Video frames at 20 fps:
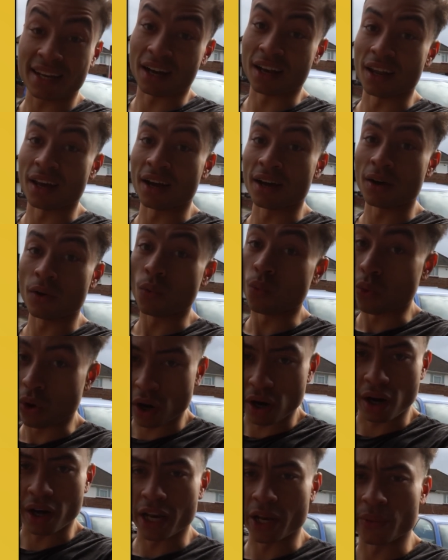color,
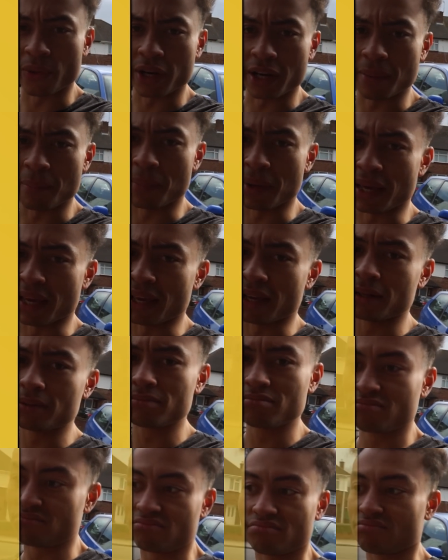what color would it be?
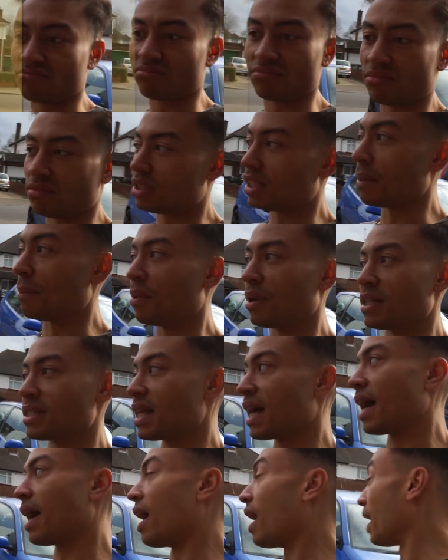Simple as
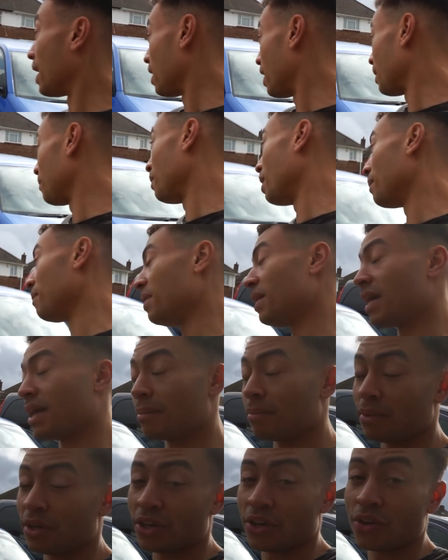that. I like mine being
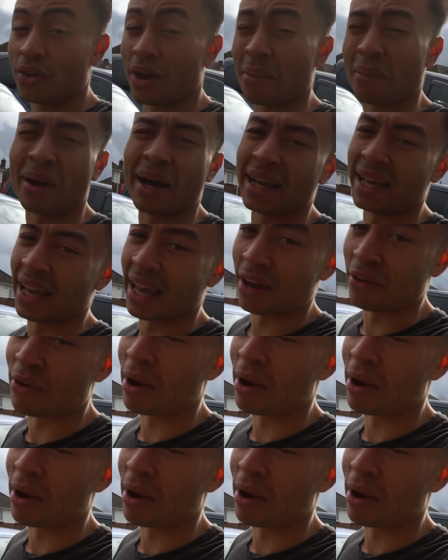in blue. I might get it